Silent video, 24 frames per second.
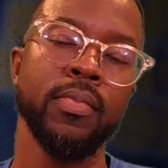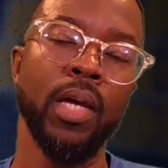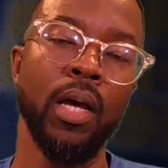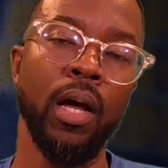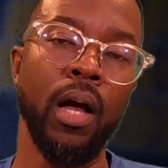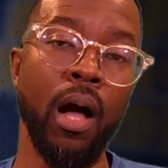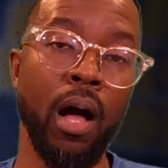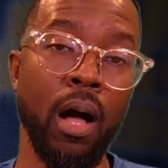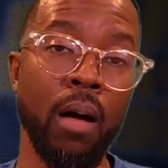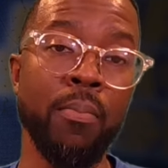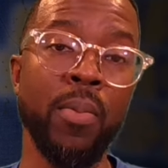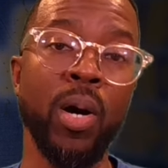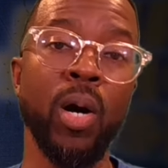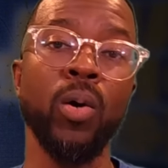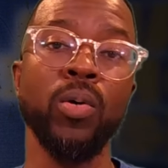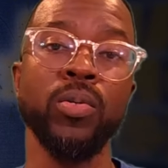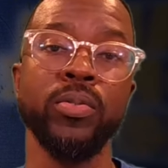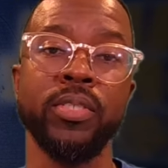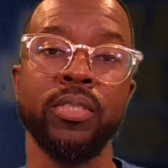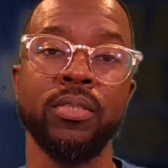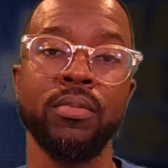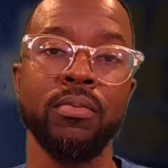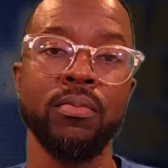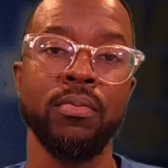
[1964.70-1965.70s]

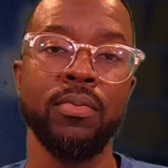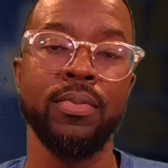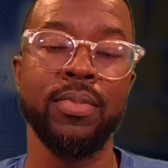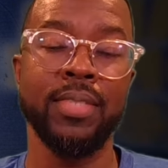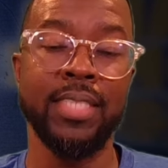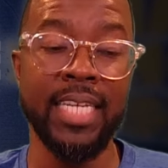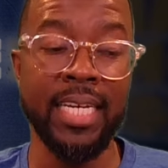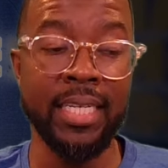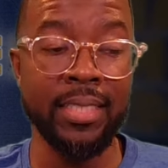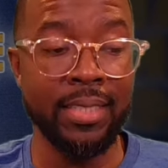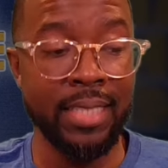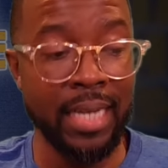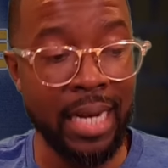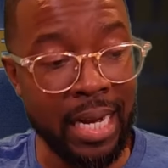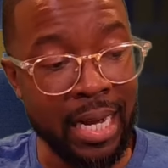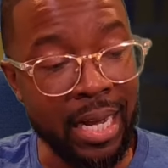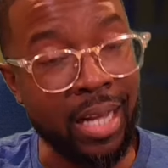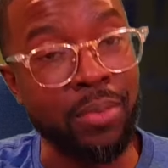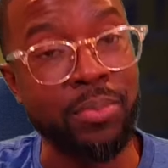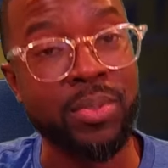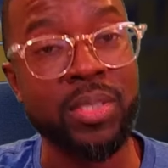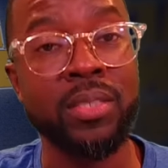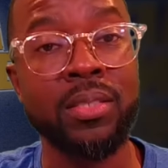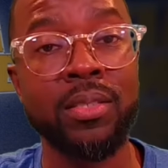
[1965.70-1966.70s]
Almost 10
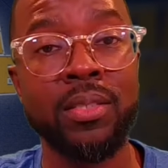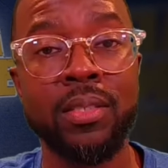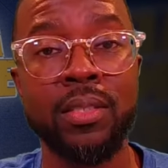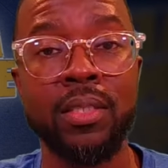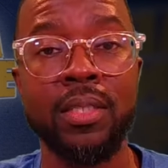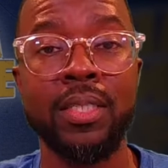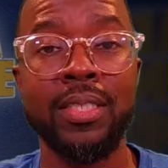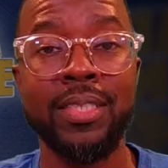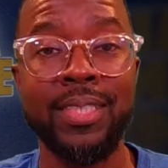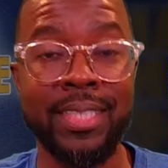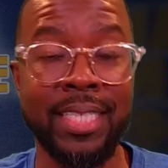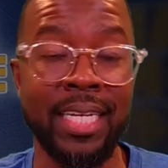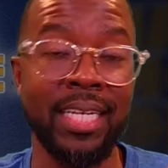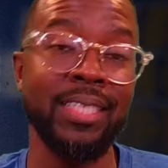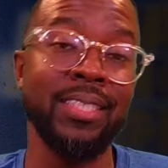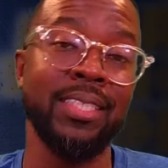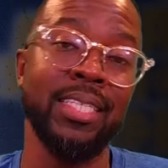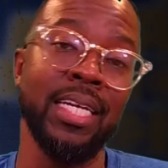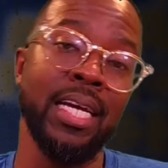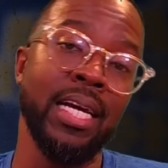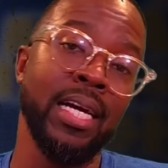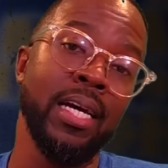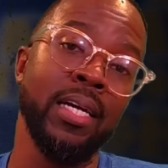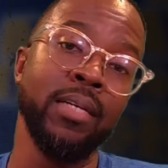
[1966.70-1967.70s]
times. 10
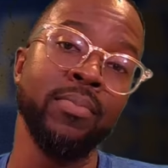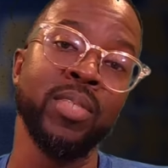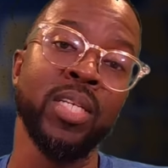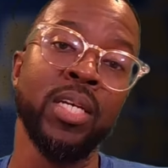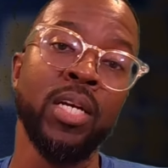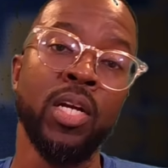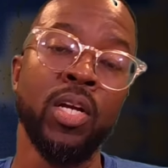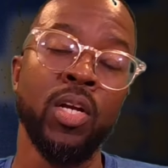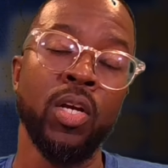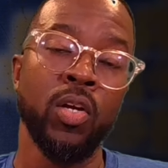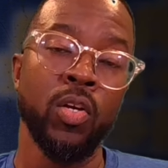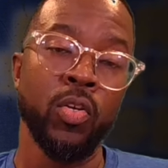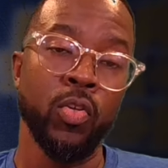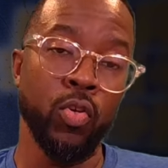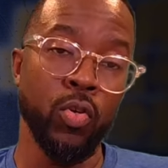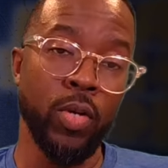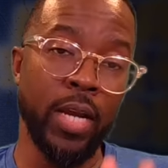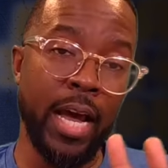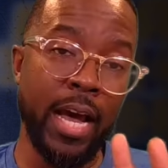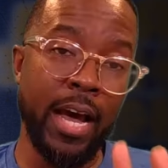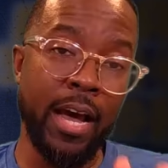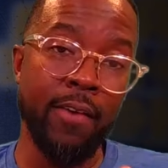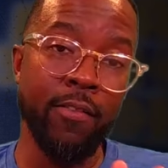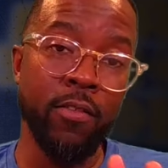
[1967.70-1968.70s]
times. You
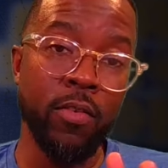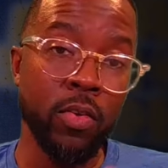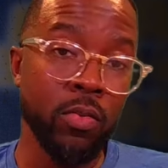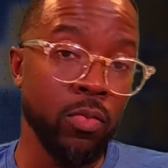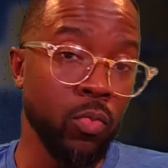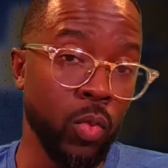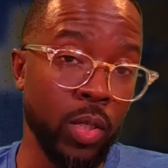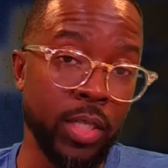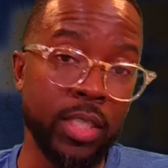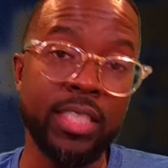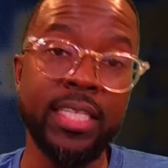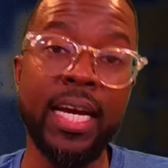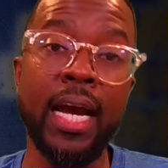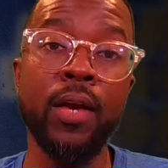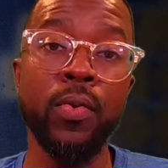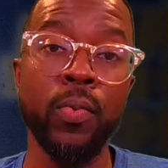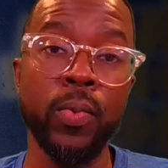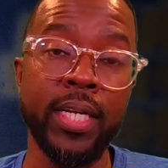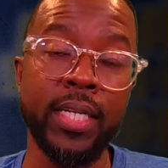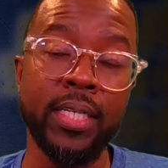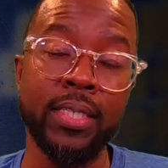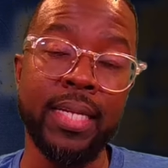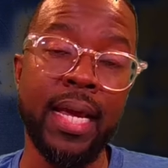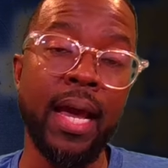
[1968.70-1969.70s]
got with
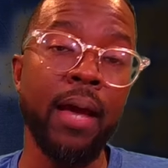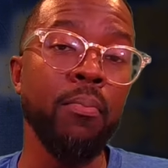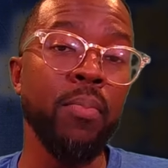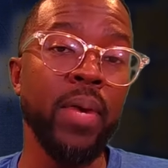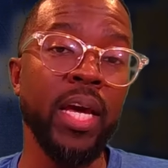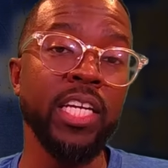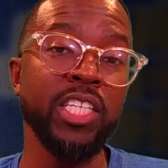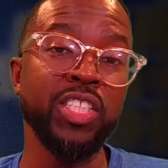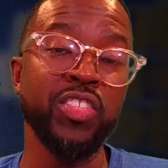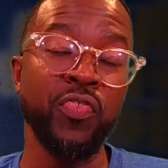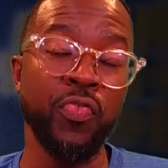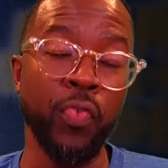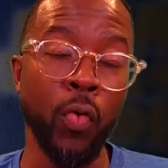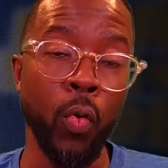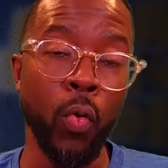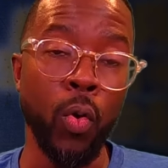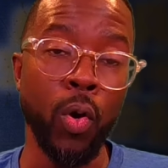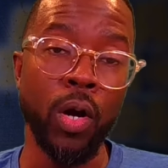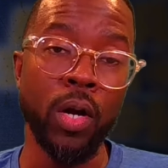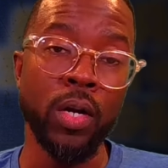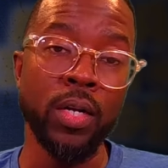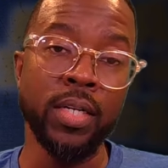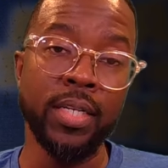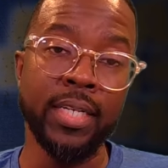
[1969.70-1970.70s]
Tyreek, that makes
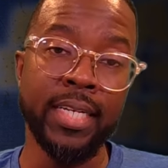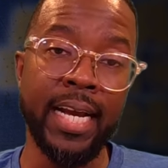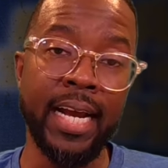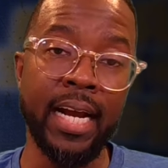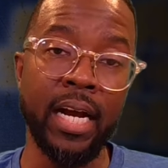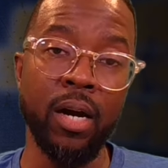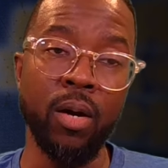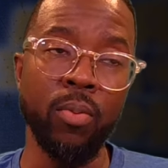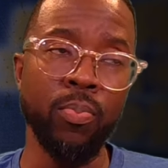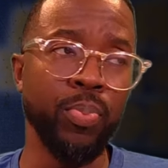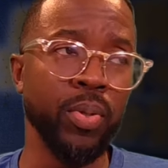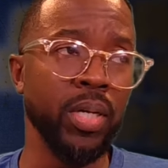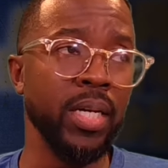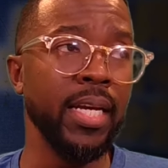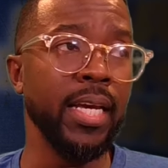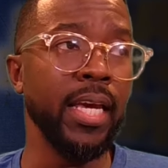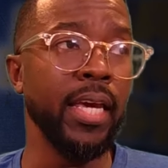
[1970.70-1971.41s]
4 now, but